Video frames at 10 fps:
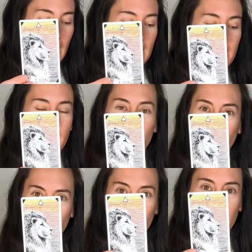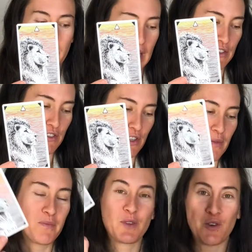and a complete master,
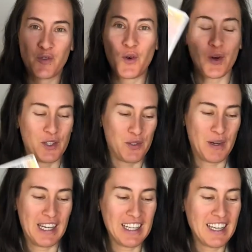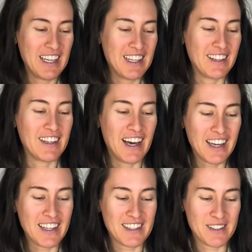of course, right? The
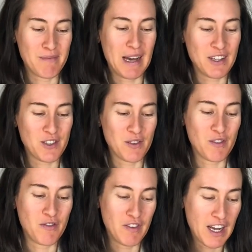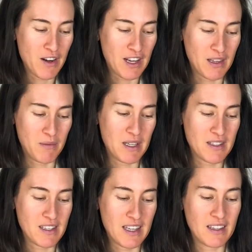lion is a master of the fire
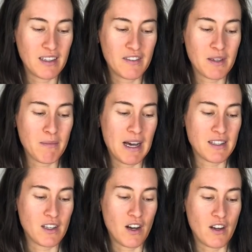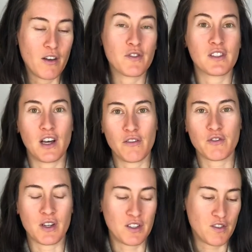element and the living mascot of
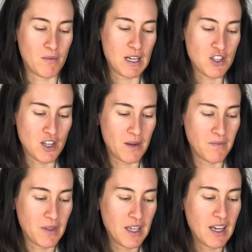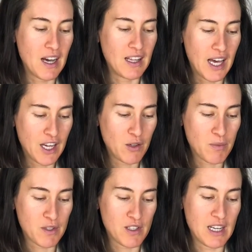self-transformation. A lion
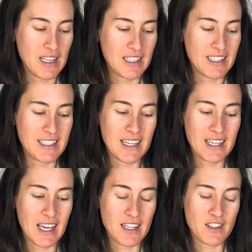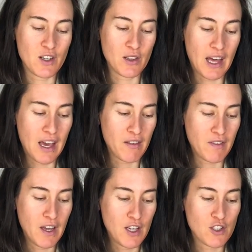personality dedicates their life
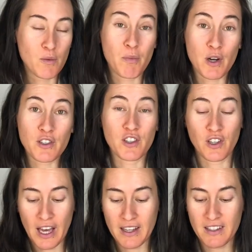to personal